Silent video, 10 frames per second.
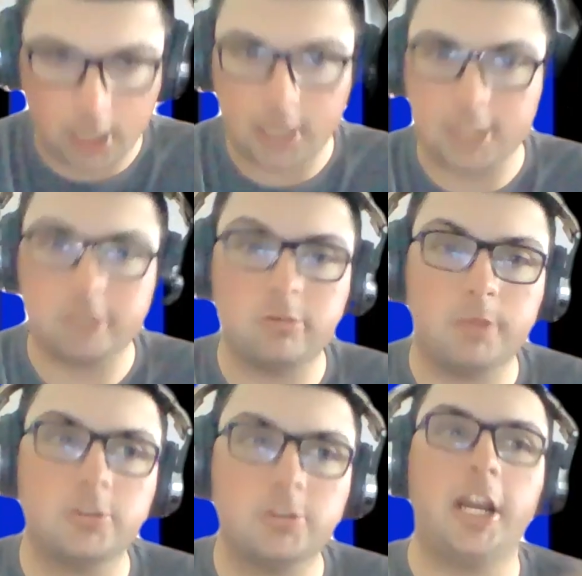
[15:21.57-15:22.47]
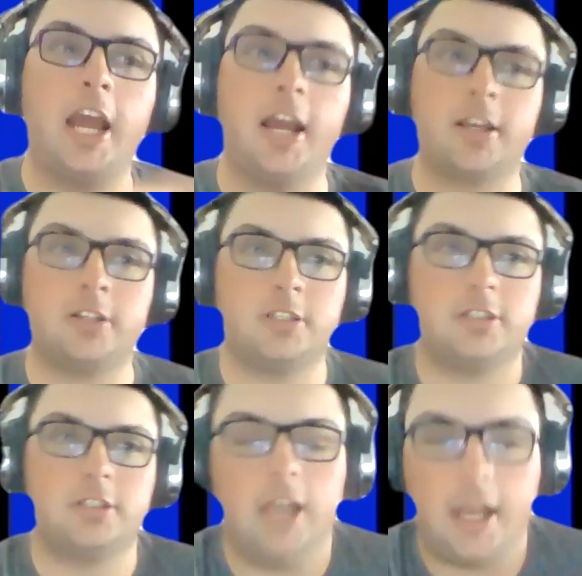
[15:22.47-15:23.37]
I guess is what I'm trying to
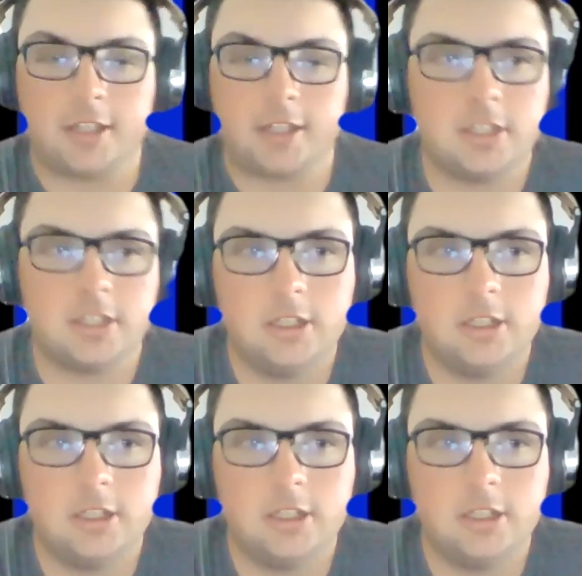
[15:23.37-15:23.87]
ask.